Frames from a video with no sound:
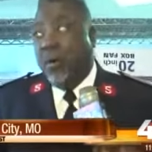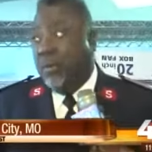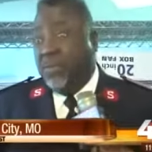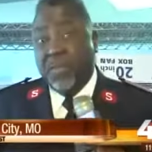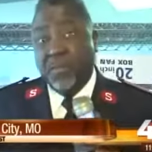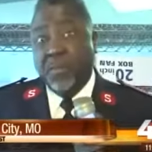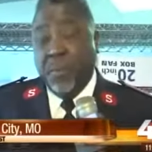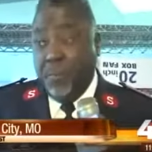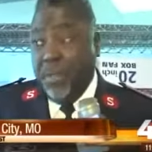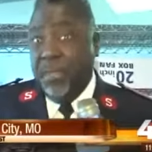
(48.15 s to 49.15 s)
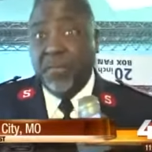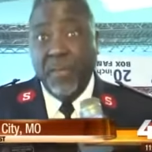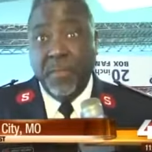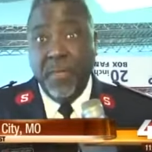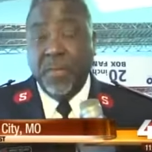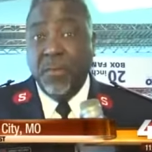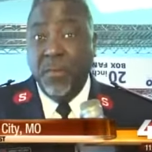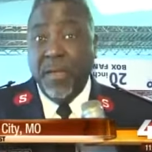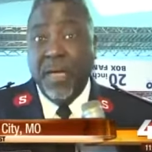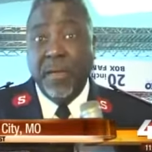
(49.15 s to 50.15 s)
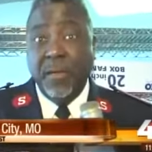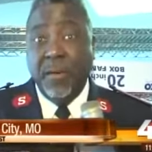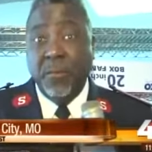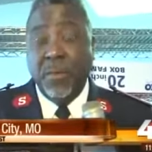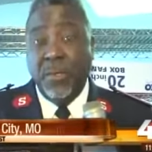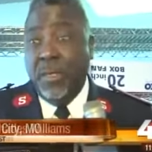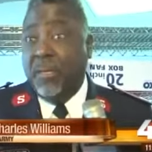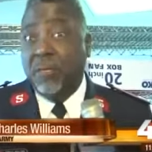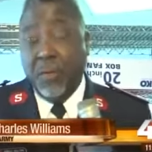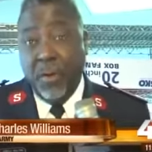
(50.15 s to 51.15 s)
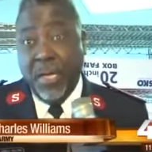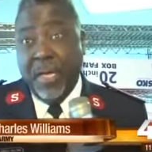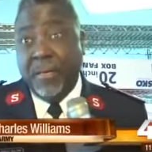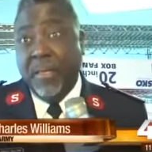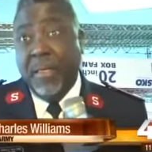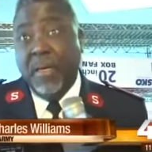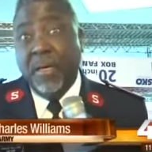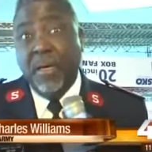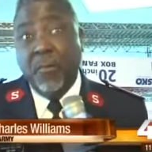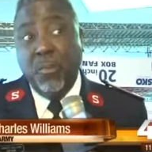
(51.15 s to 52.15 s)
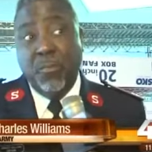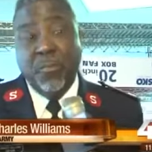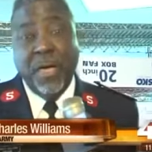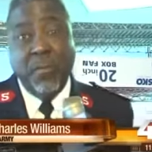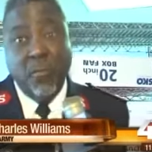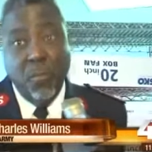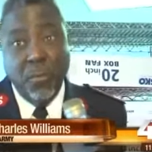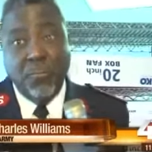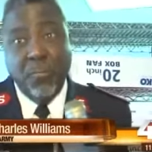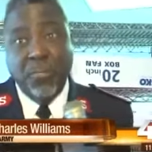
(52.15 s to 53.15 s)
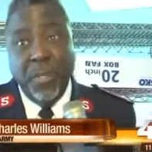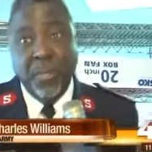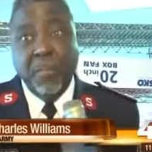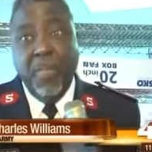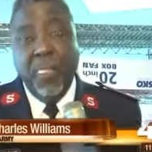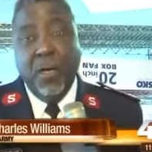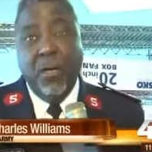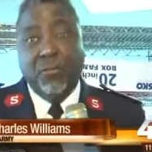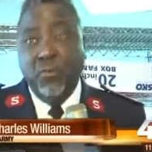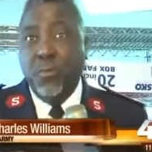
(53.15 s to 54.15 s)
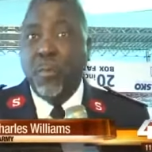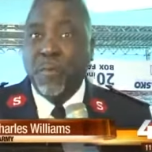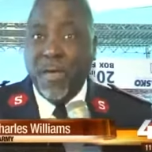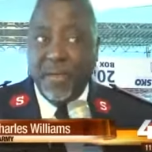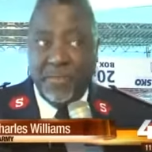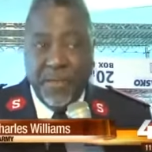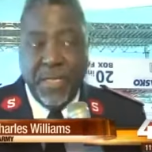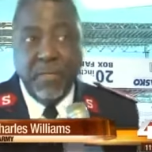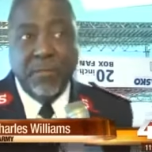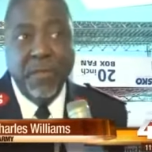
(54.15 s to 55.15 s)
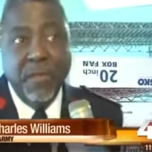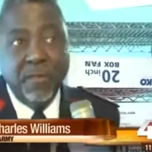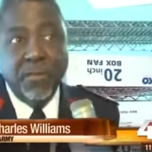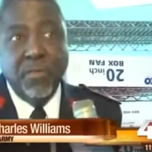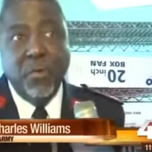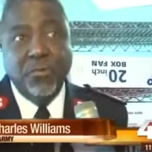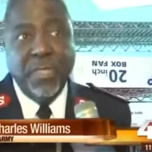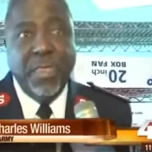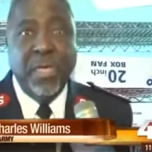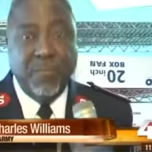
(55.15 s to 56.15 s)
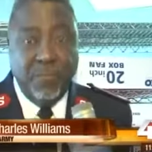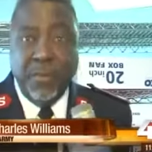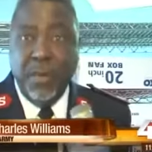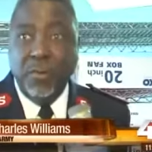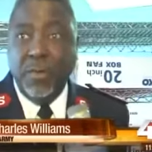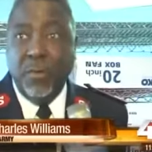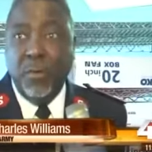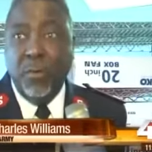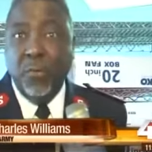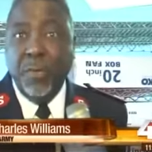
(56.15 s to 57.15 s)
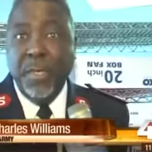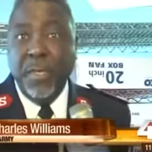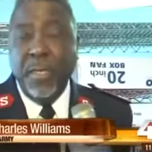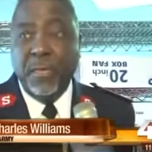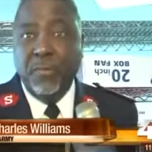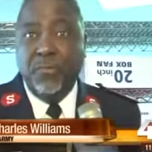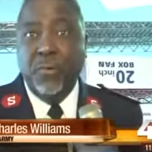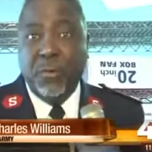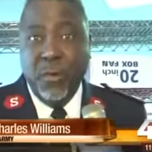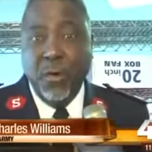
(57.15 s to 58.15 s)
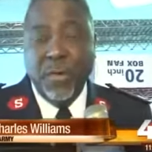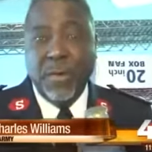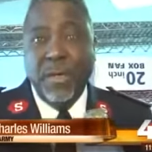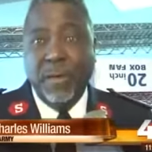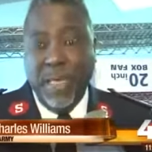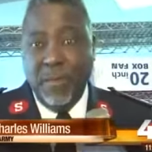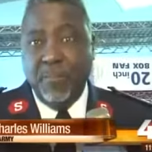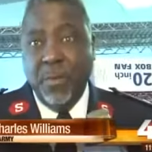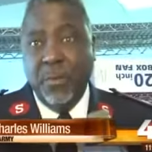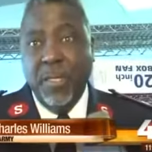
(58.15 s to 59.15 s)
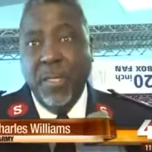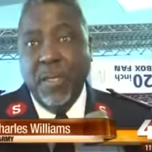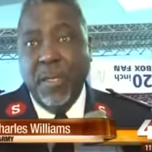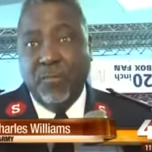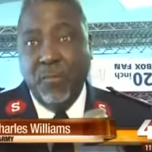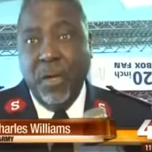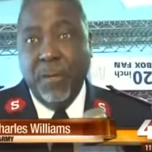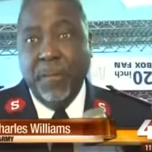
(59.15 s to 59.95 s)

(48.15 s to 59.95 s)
it's just a, a, place that they can reside uh, when the heat is very hot. Uh, we provide water for them. Also, we provide fans for those that have a parent in the home and can show a current uh, light bill as well